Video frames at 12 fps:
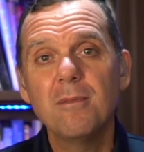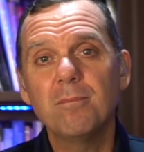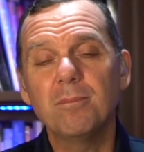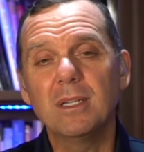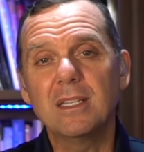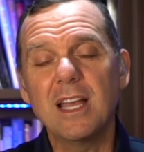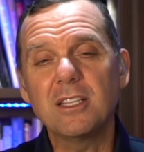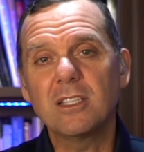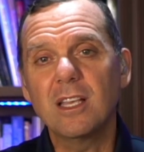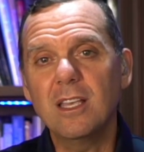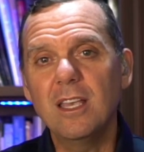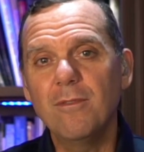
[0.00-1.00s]
But that's
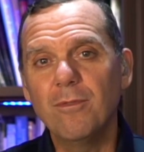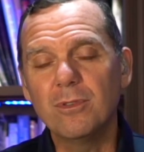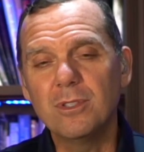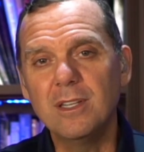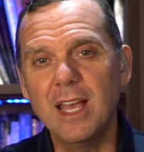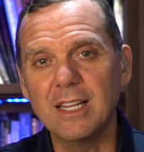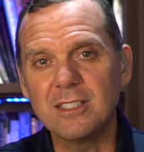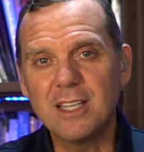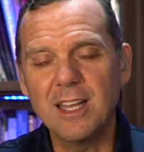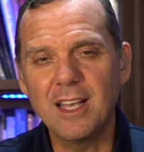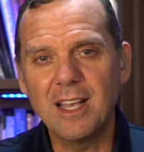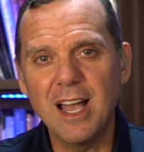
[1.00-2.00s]
the key for today. Let's
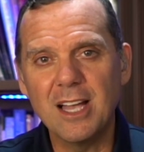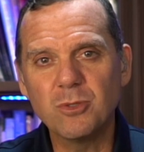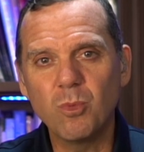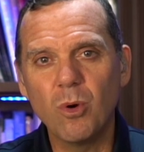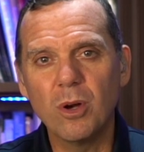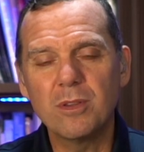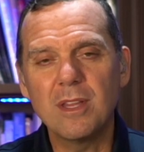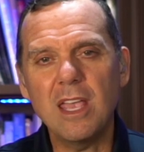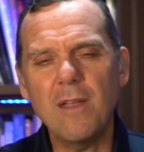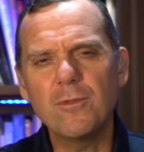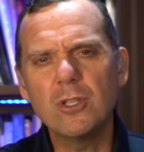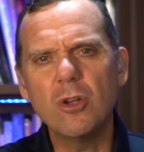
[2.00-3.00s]
get in God's Word.
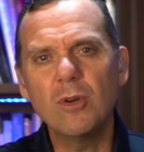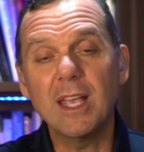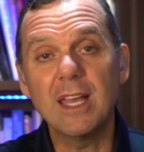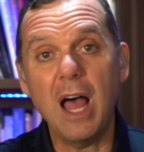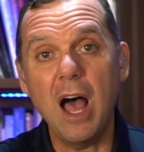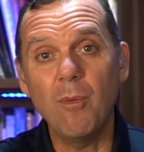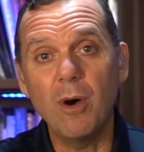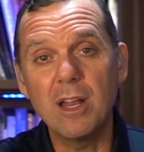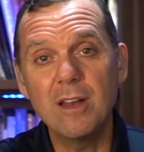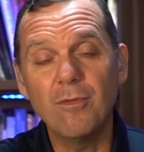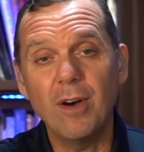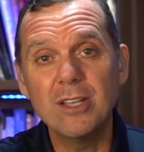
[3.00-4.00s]
Thank you for tuning in. I want
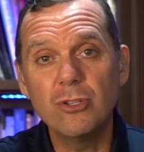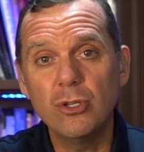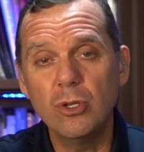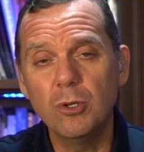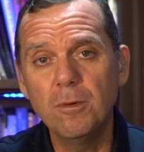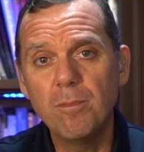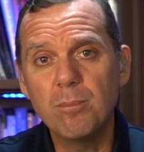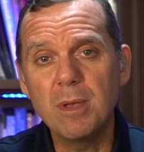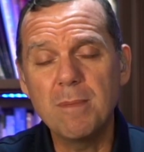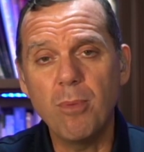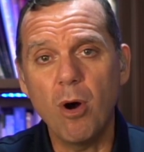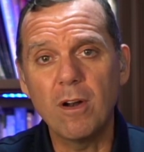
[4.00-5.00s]
to invite you
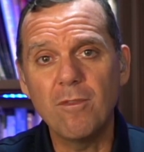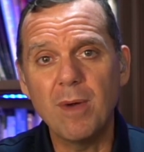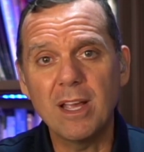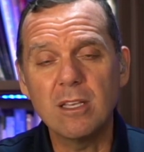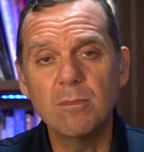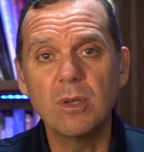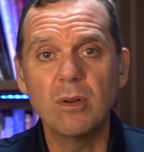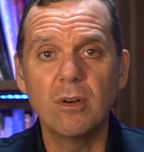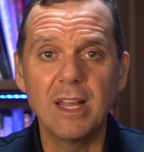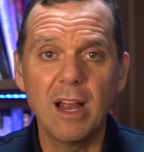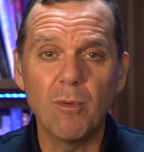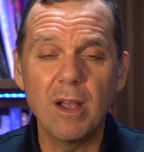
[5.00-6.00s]
be part of my
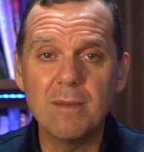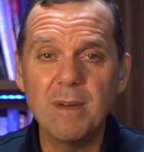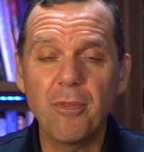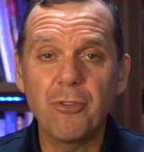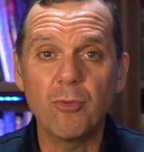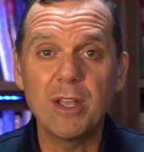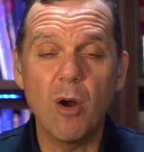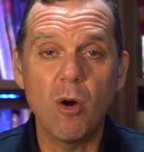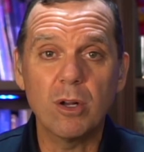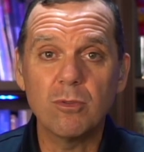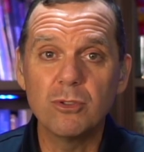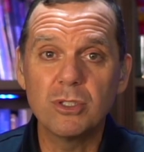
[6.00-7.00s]
community. I write about three
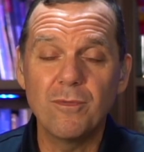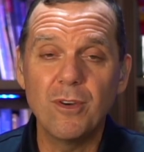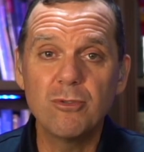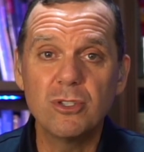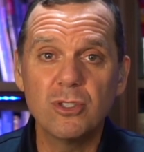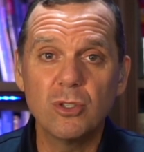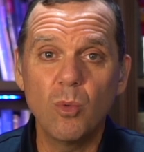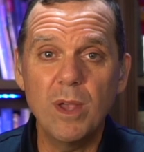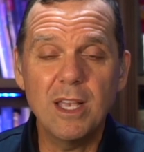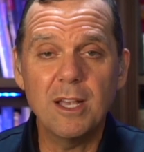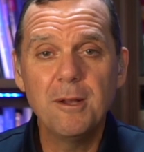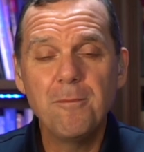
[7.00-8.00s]
articles, devotions a
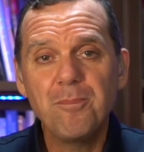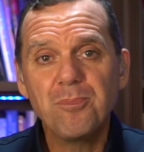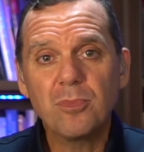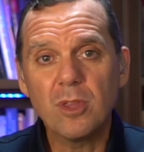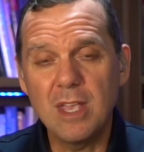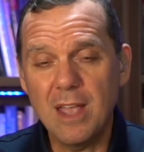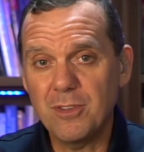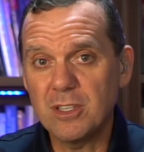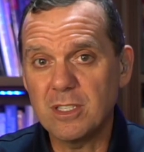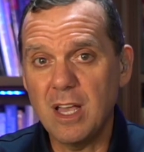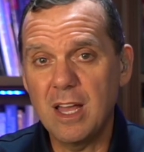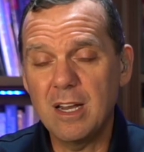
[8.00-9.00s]
week. You have to
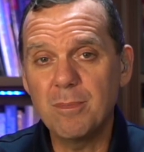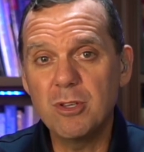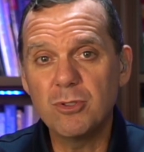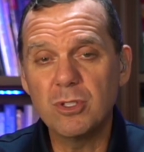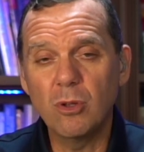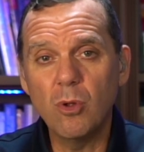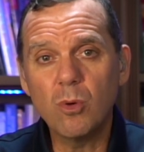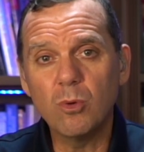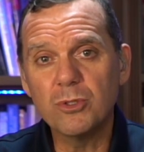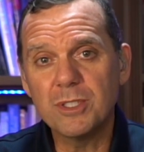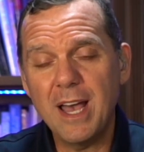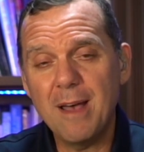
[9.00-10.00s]
sign up using the
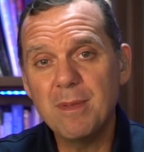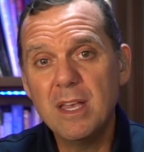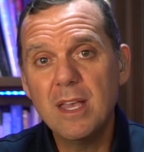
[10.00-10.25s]
Locals app.